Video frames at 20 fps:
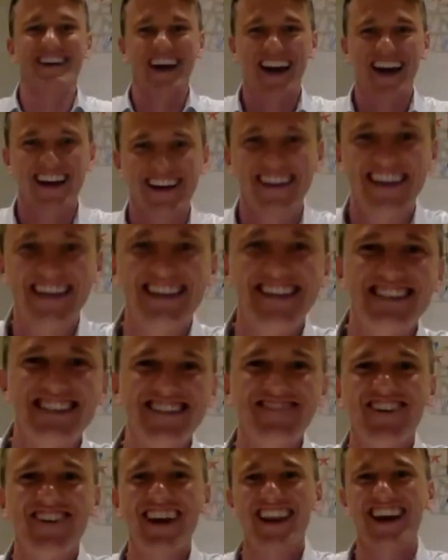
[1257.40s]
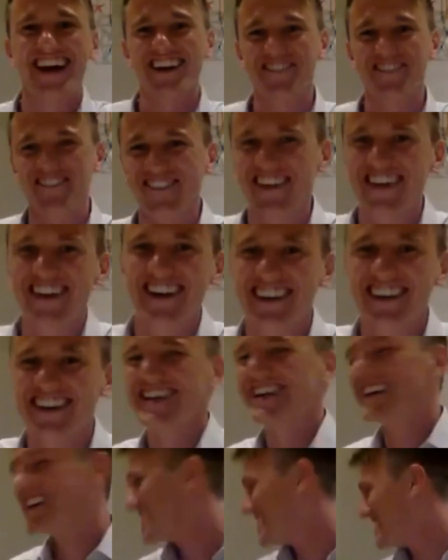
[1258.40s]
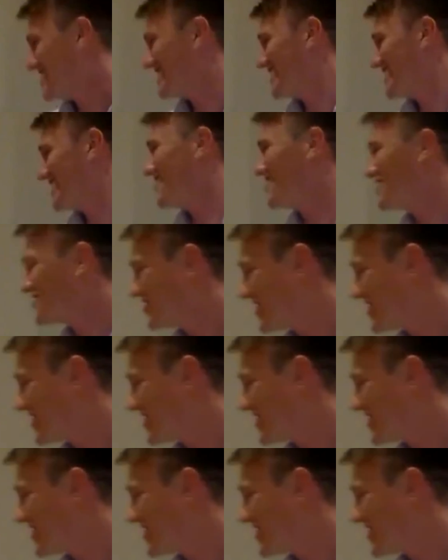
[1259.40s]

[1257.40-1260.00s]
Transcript: I need this in my life, don't